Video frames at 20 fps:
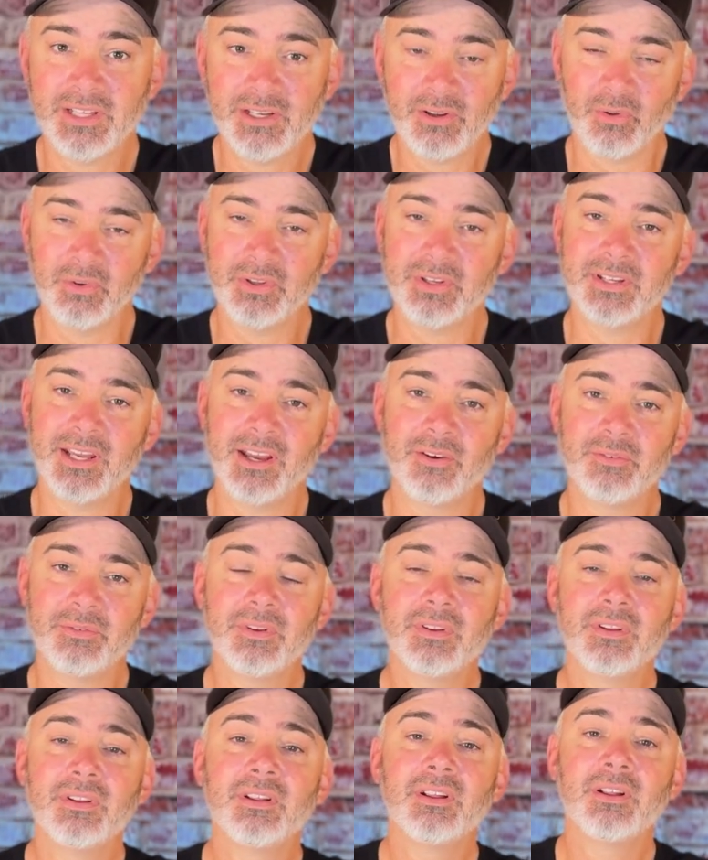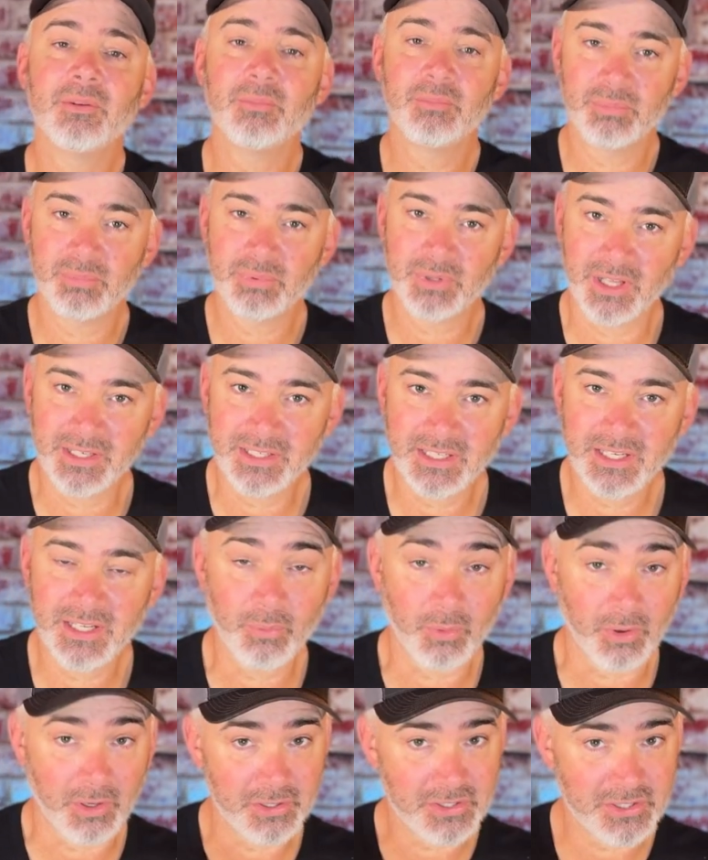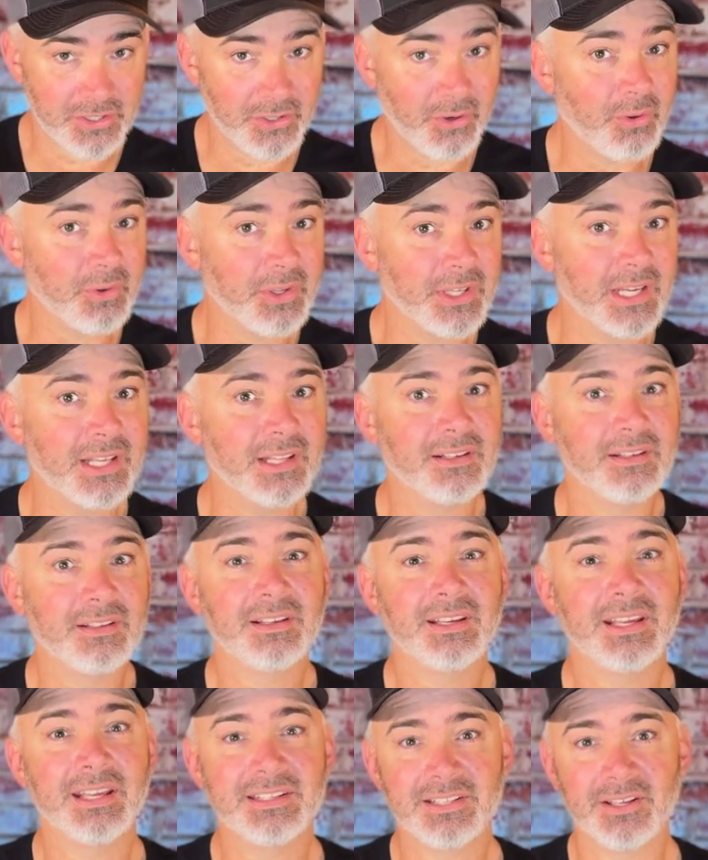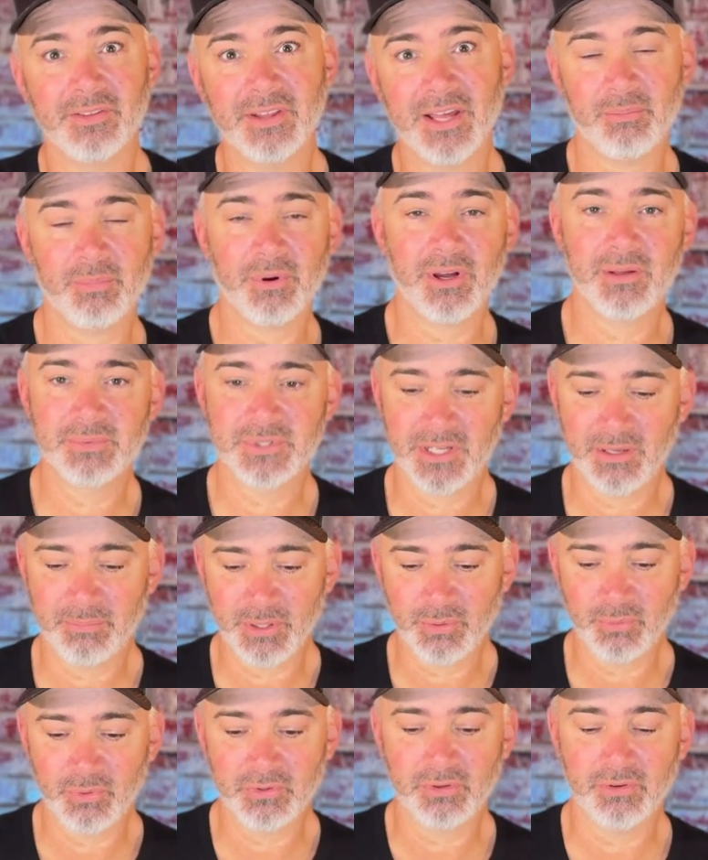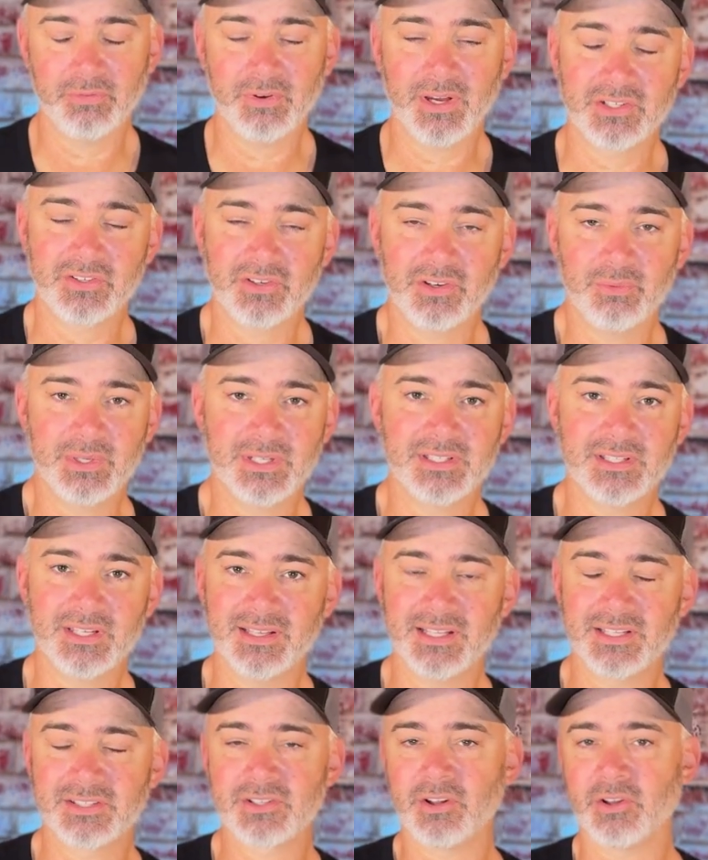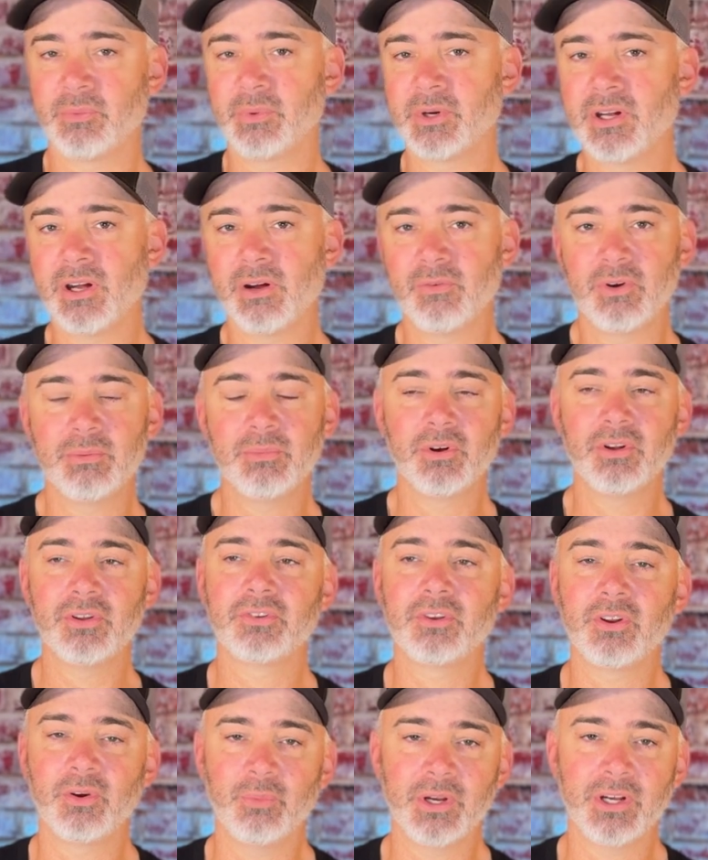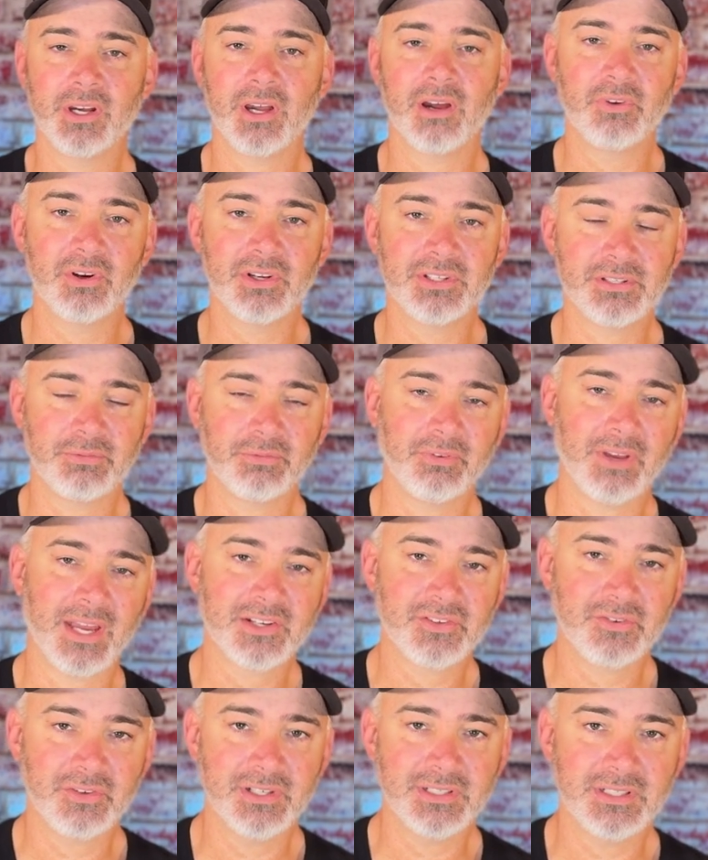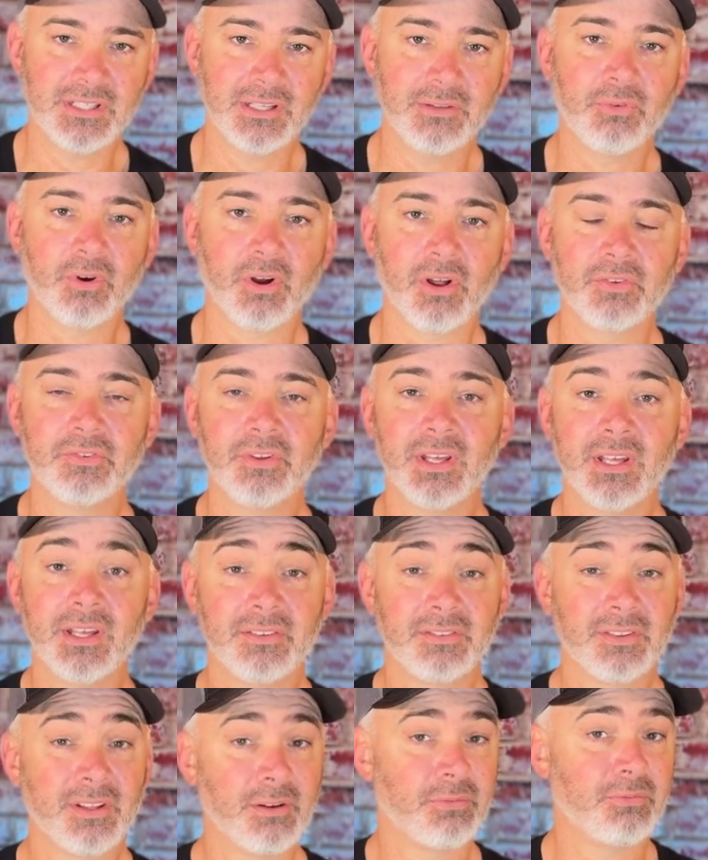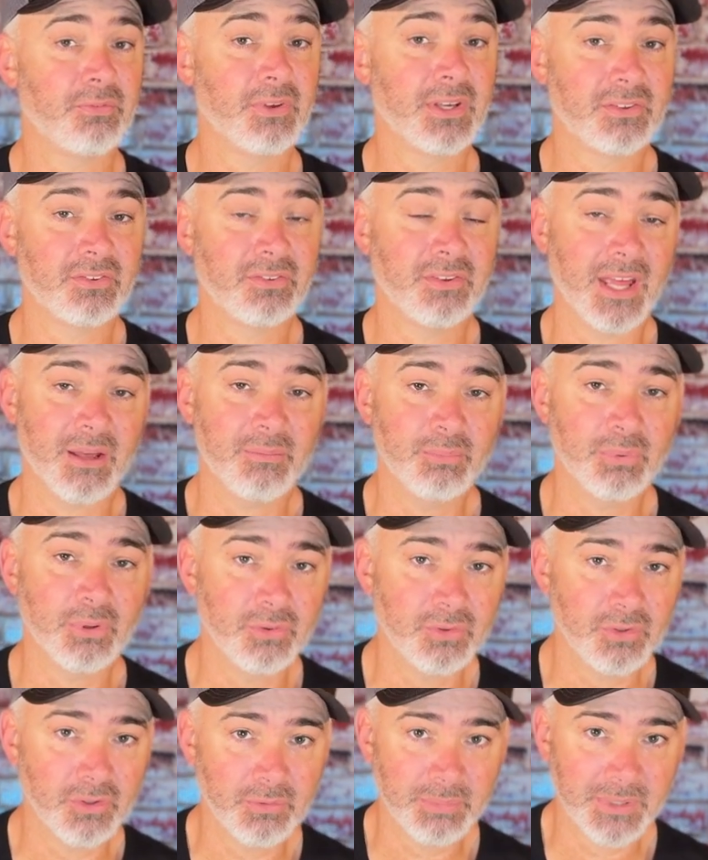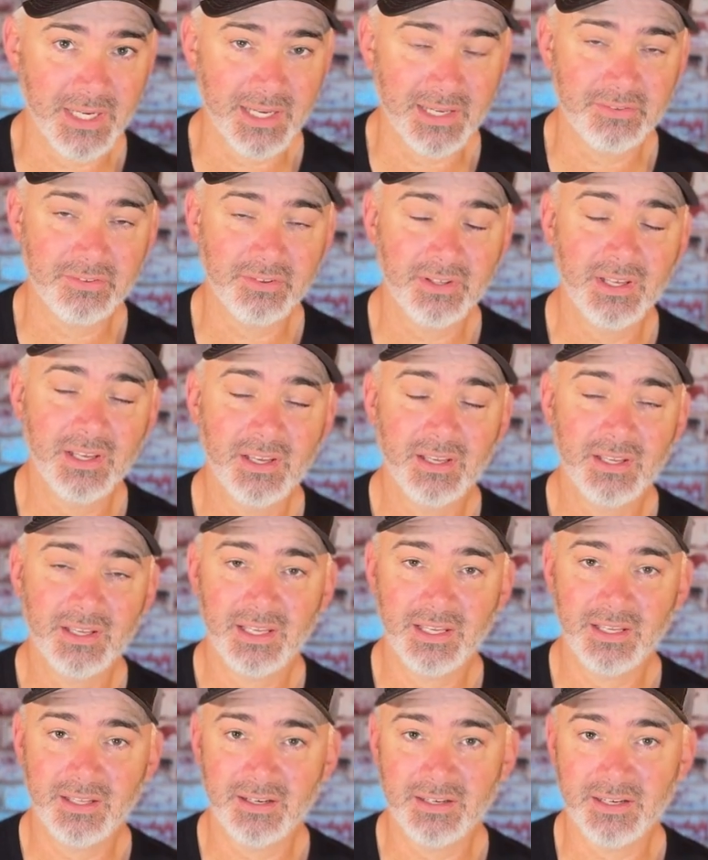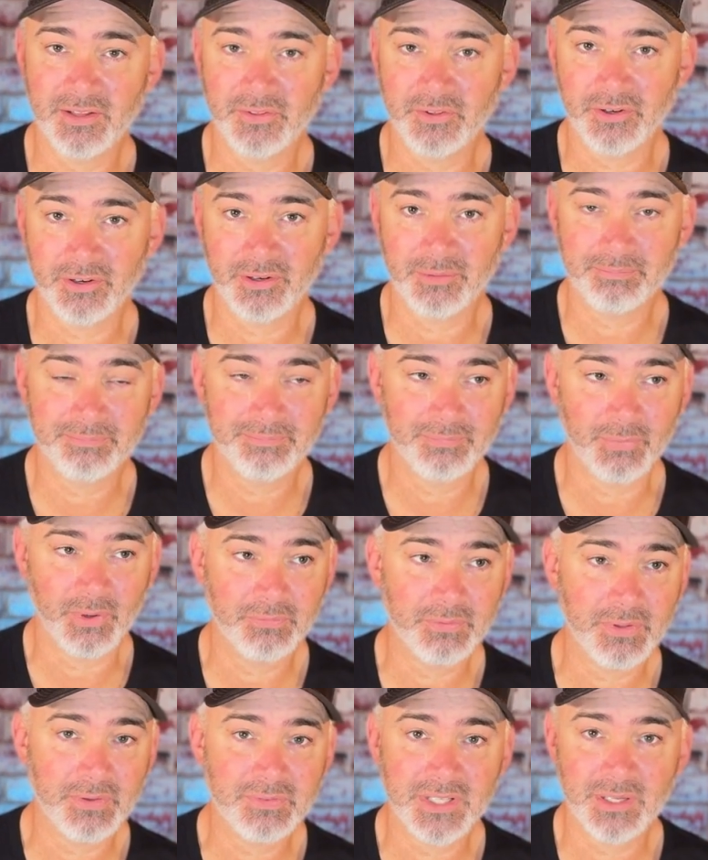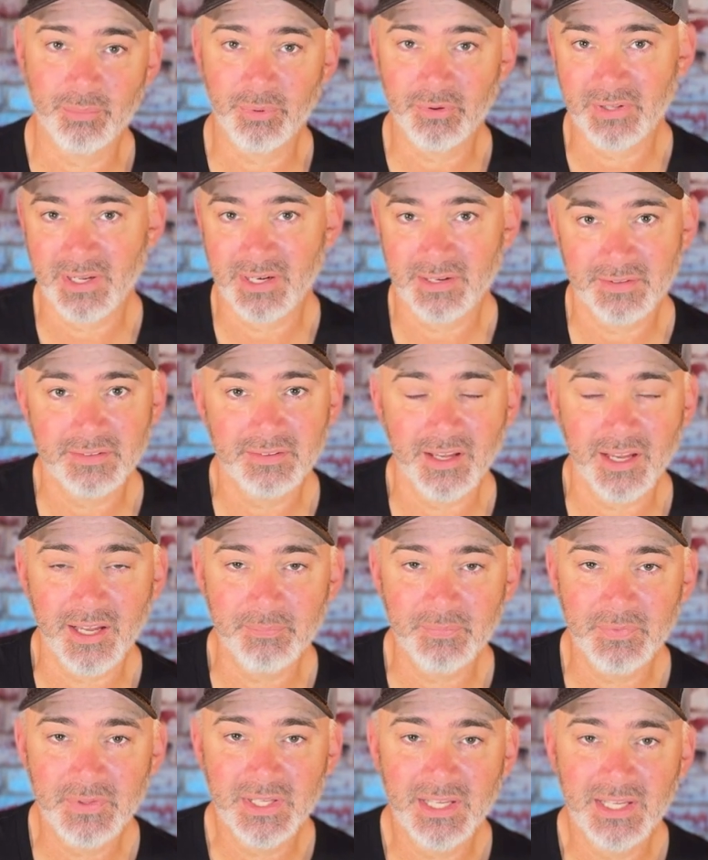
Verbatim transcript: hold it down, plug it in while you're still holding it until that pops up. It will do a factory reset. That's called recovery mode. It's going to recover it to factory defaults. It's going to fix that boot loop, guys, in another what 15% of the time.